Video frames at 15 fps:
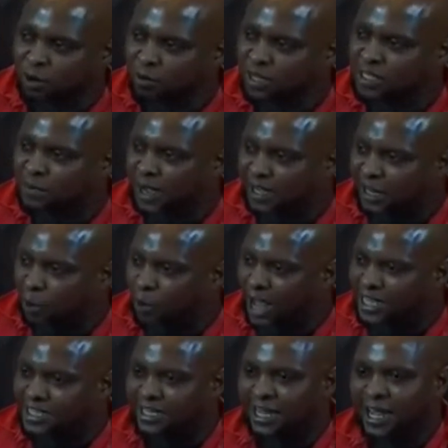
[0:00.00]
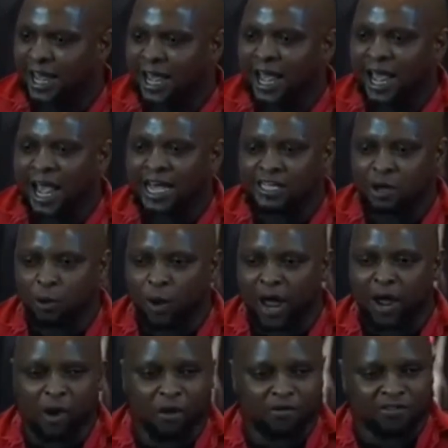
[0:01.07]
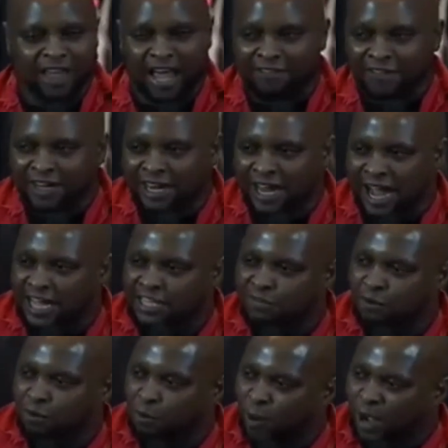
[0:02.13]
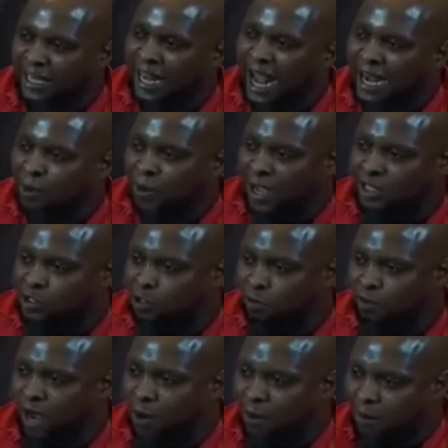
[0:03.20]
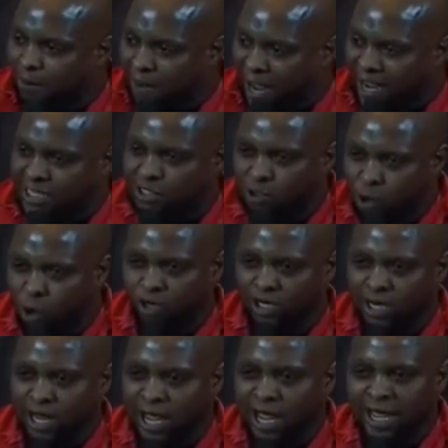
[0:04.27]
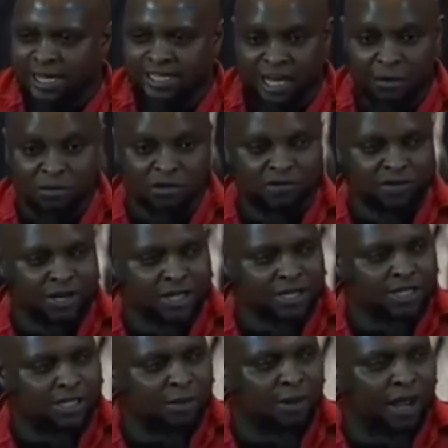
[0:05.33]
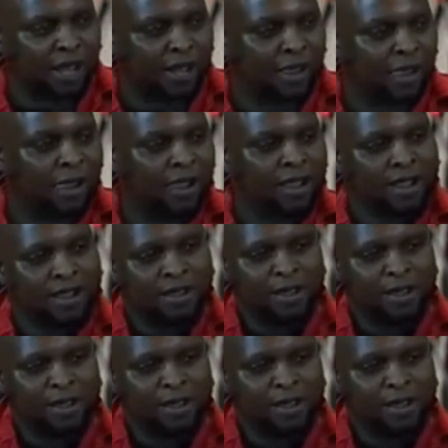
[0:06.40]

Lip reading: which was promised by the West, as a way of diverting us from what otherwise should be our base load in terms of energy supply.